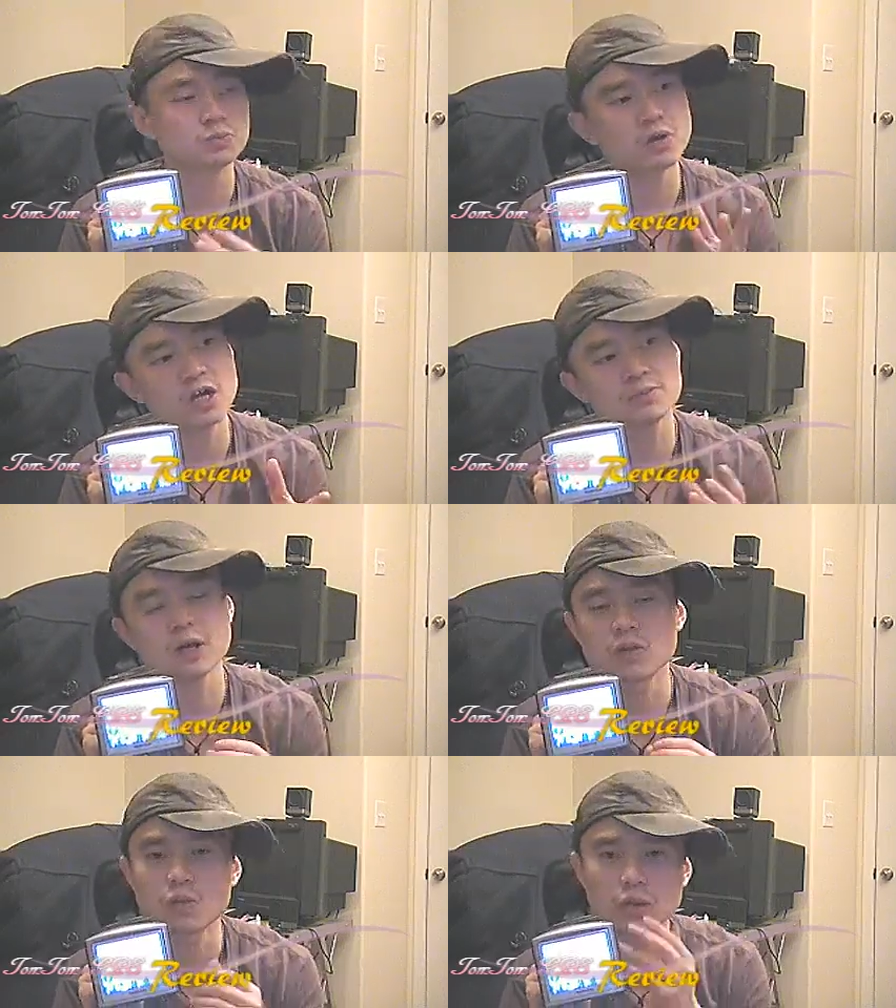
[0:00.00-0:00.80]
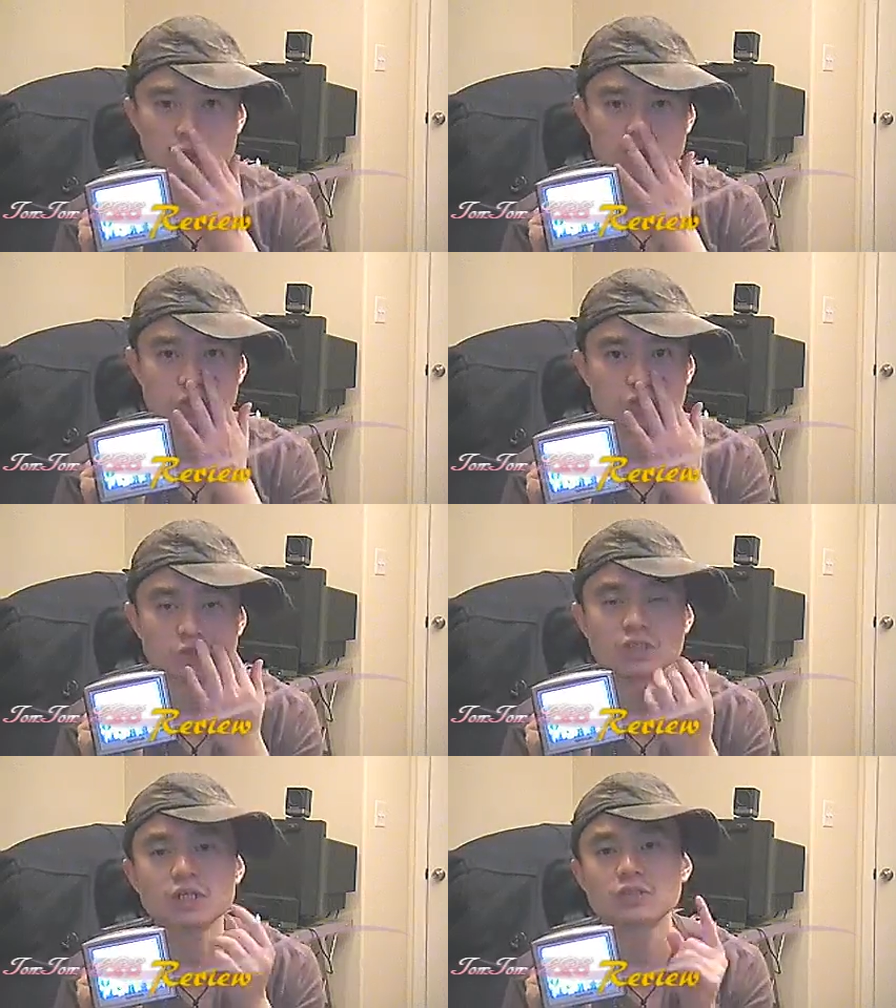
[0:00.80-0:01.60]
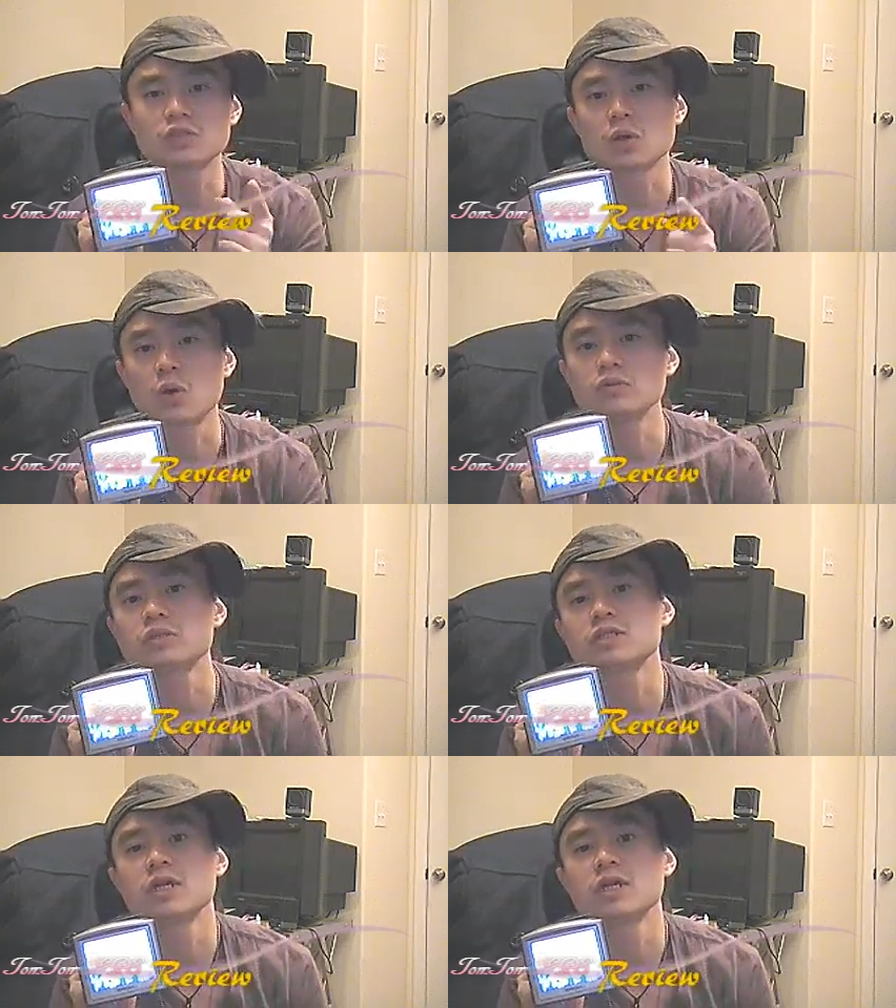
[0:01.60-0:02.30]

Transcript: probably about one or two, three years old.